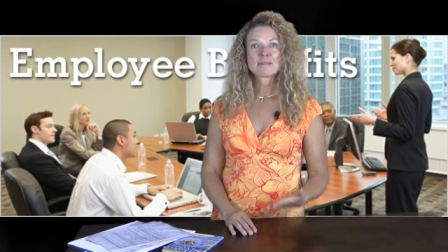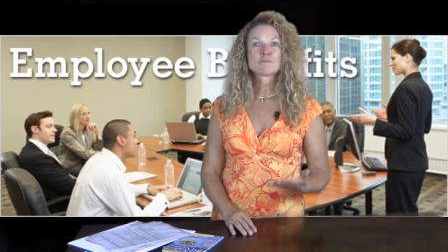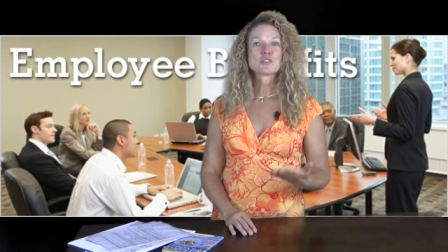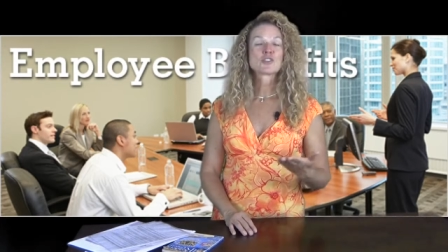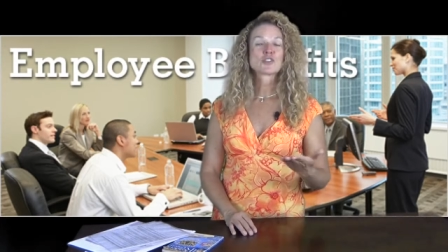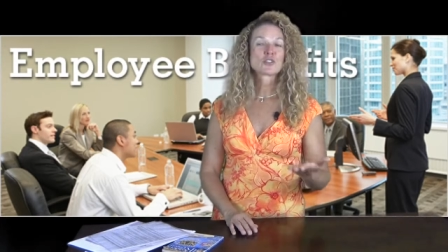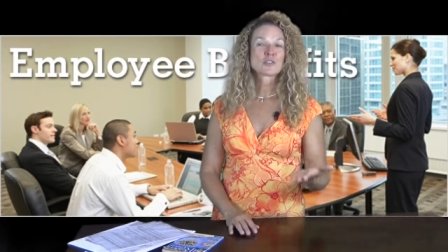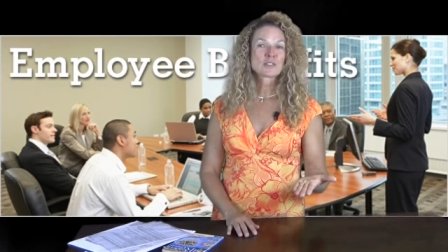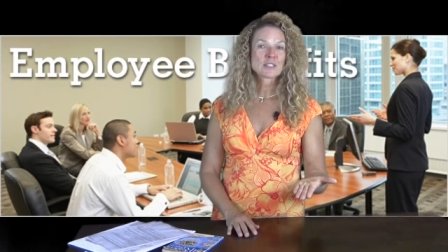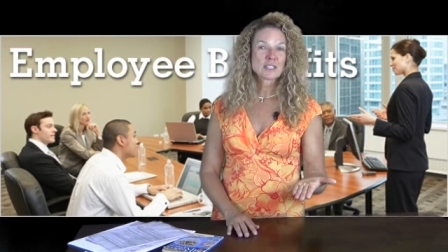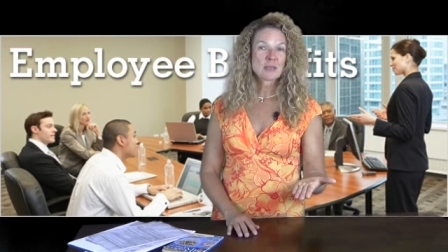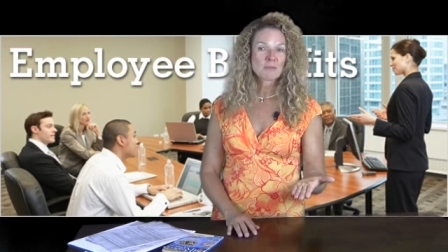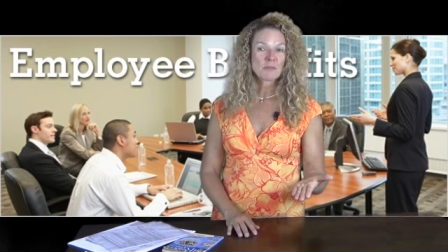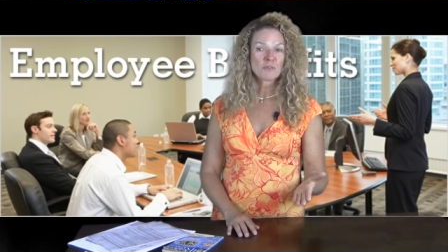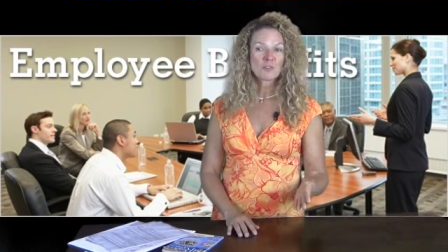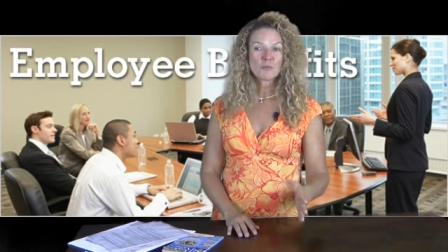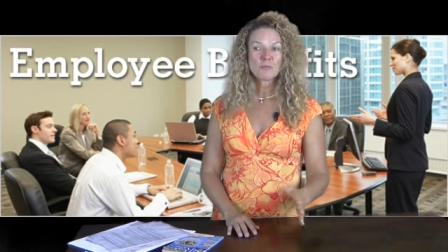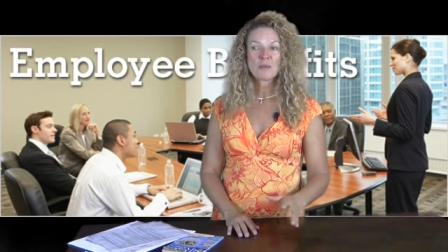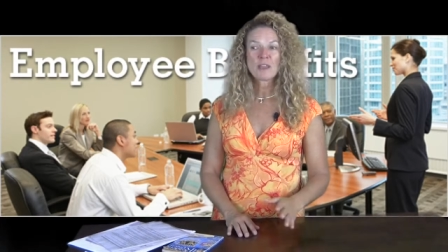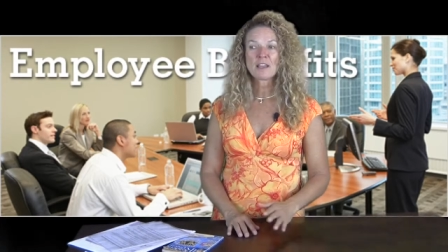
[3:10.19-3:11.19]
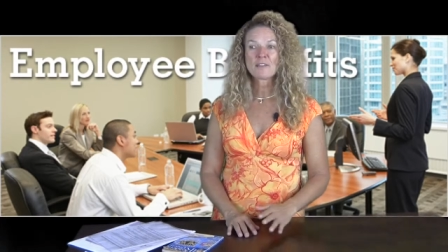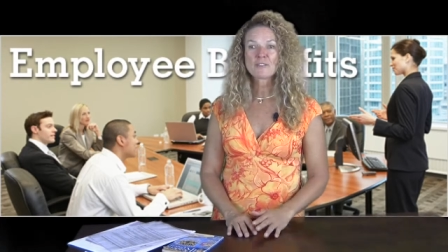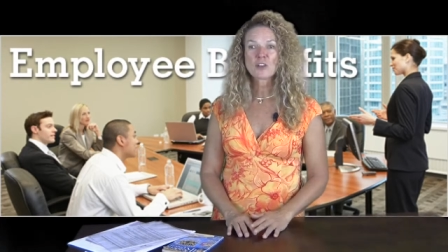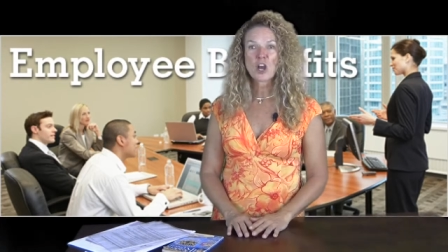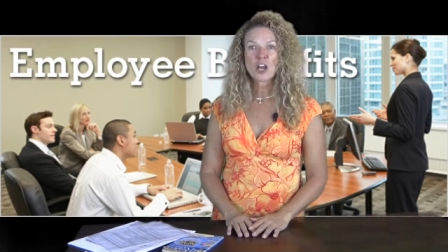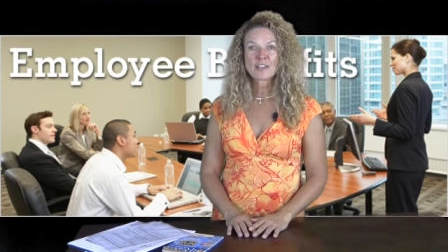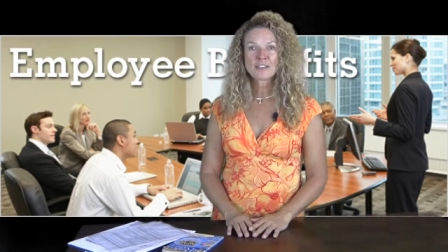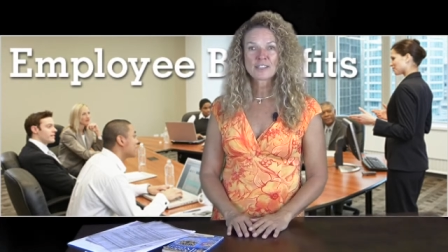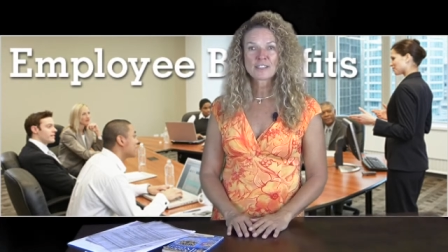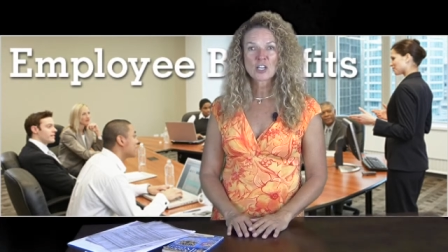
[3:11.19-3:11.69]
I'm sure some of you may have
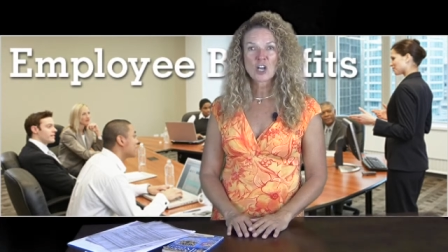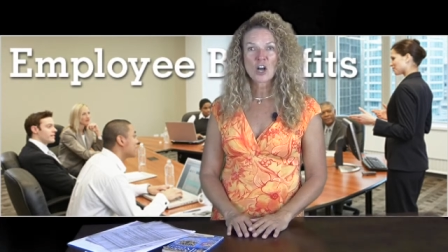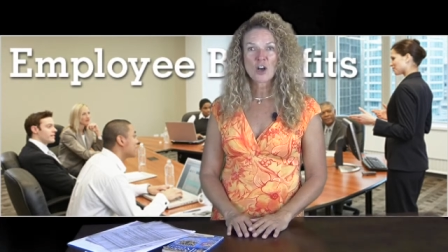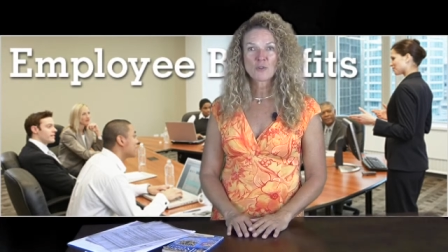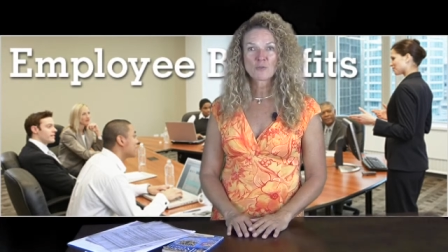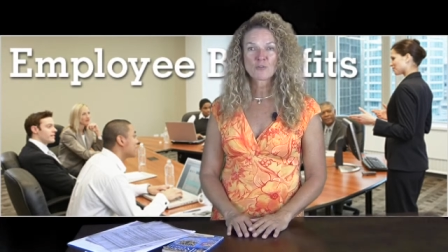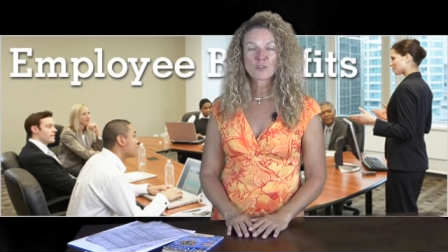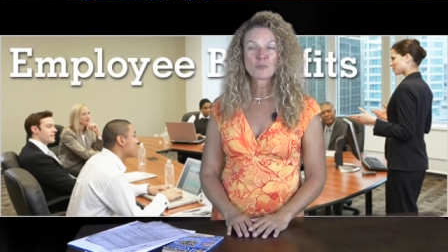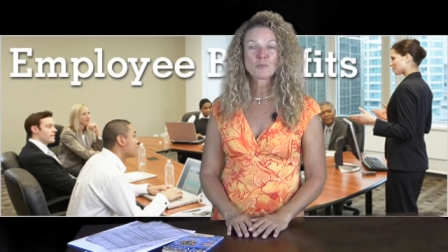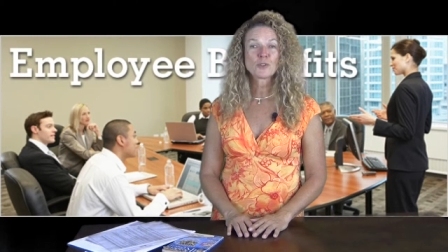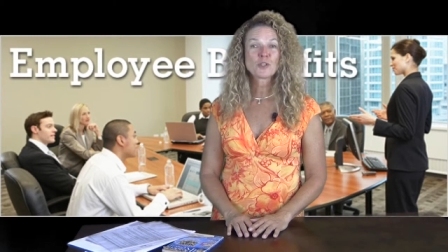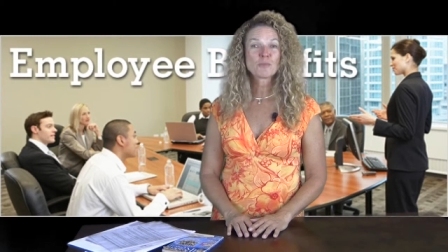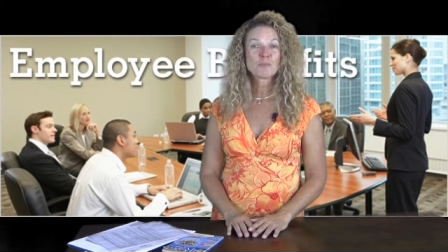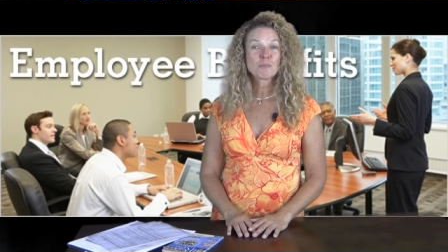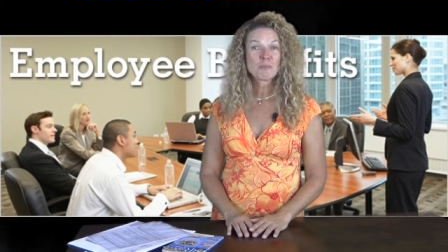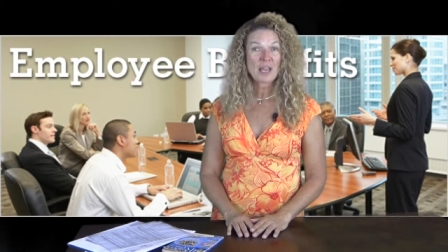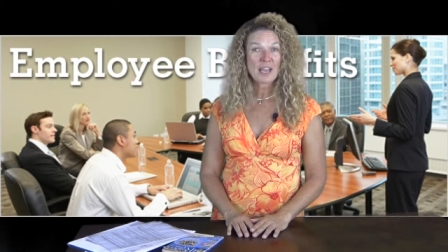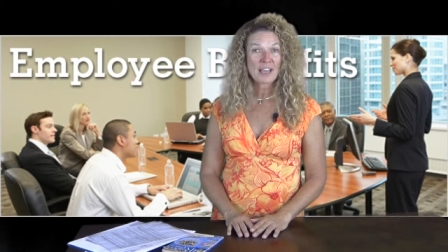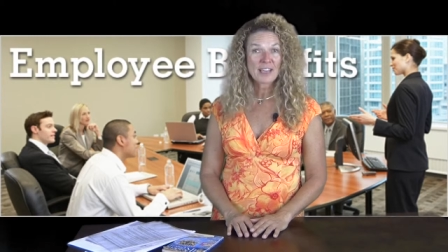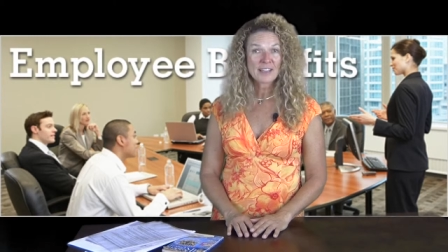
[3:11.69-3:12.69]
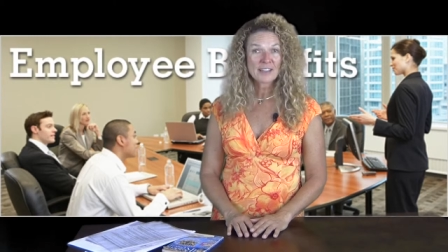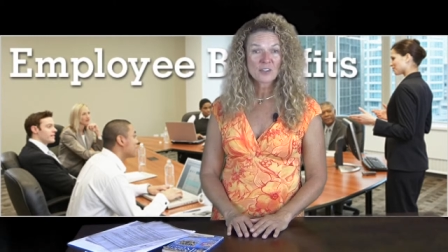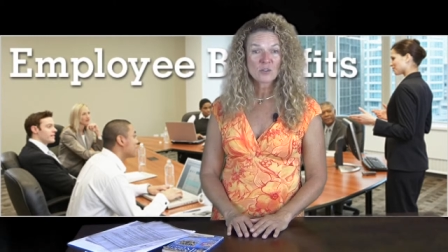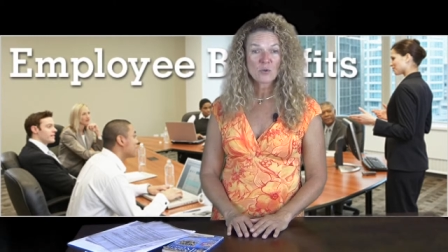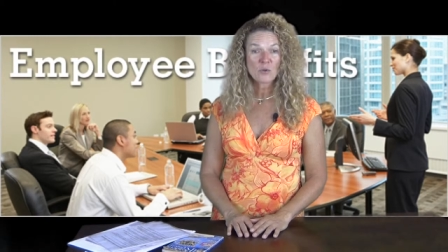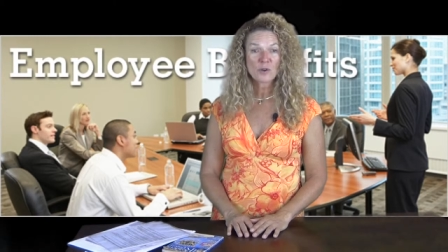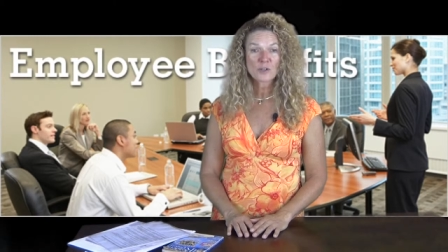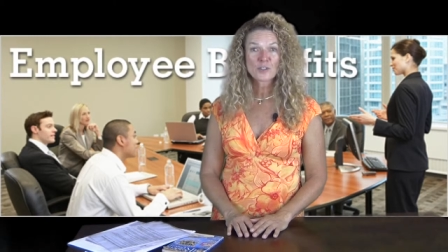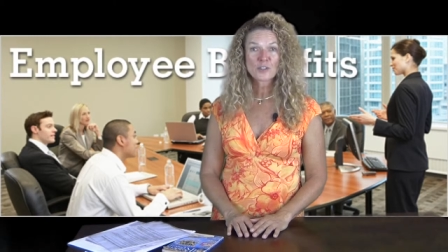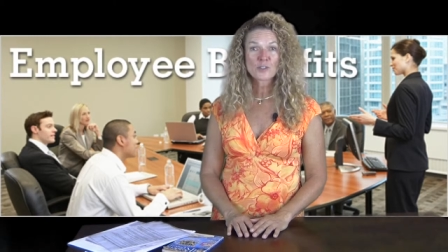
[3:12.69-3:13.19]
gotten a call from your bank
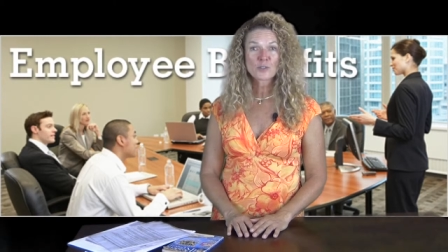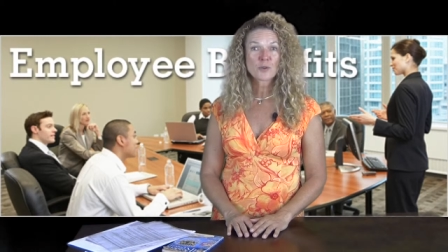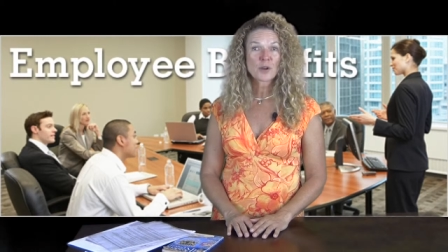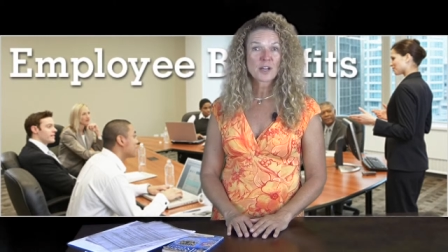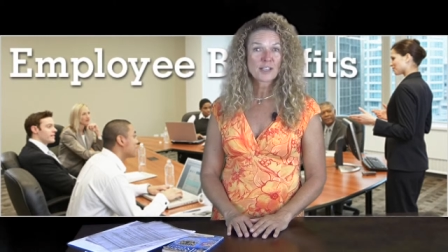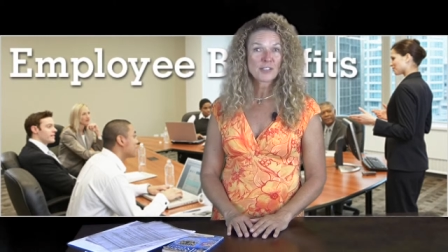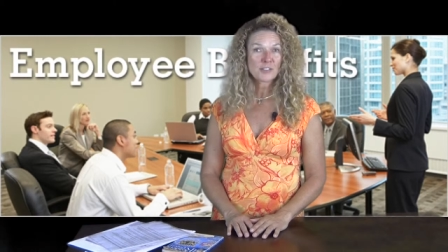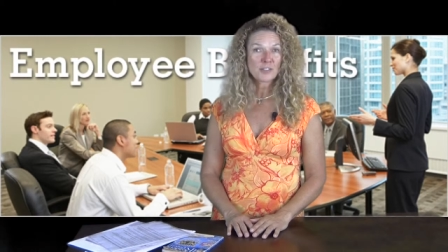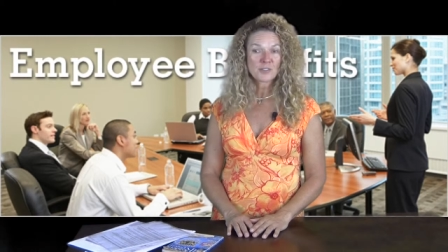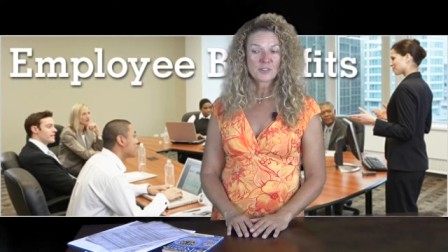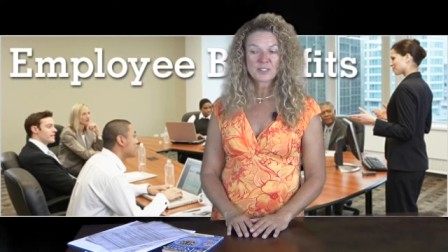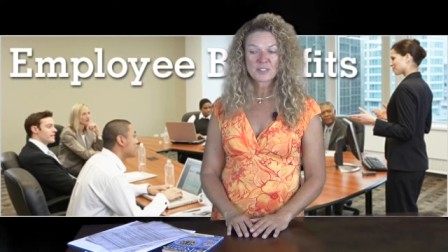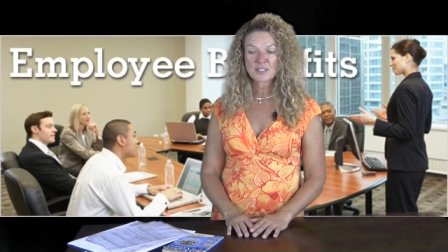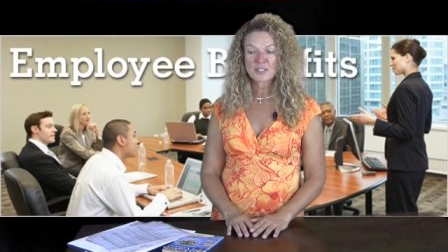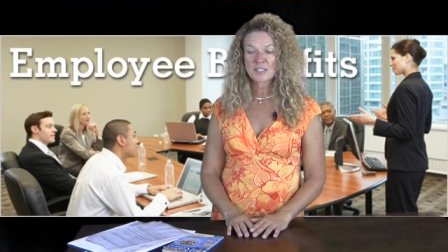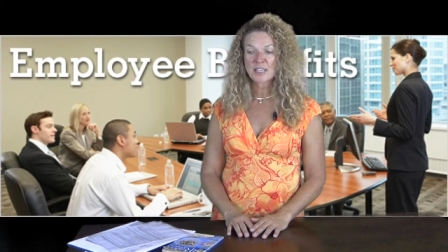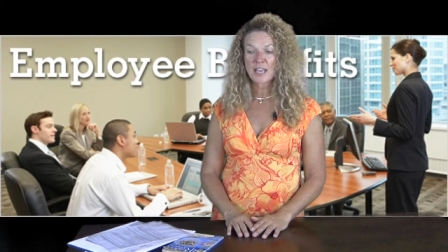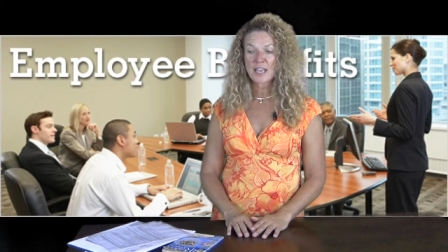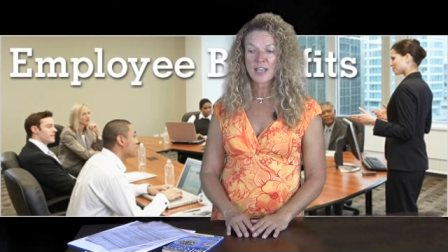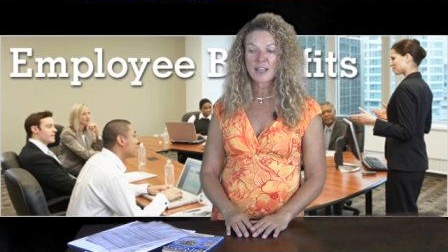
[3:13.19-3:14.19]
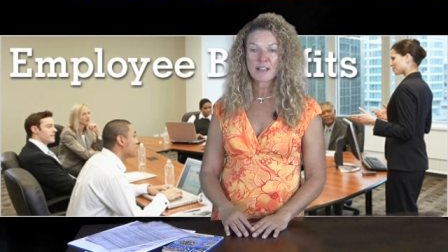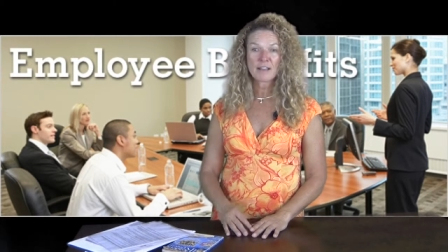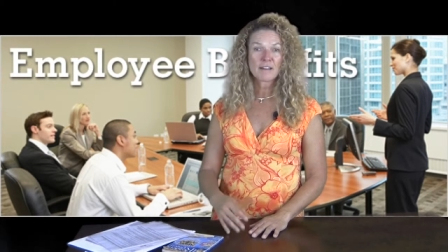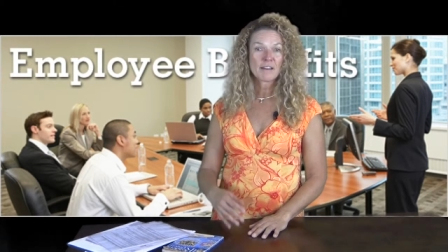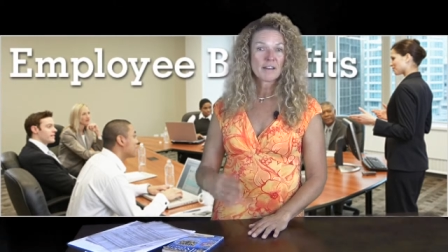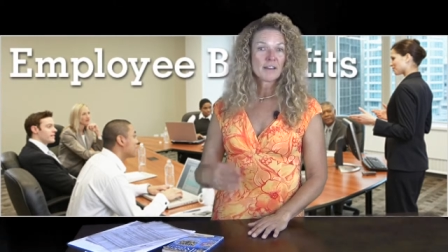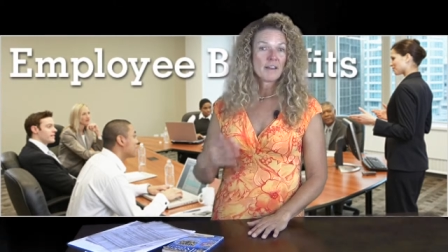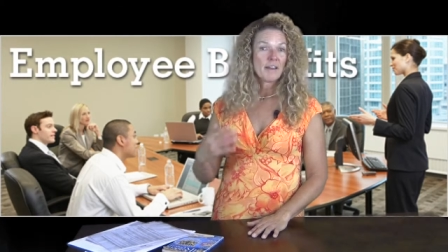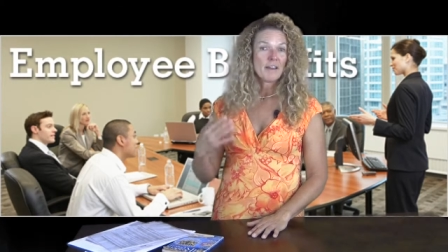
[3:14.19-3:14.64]
or your credit union saying,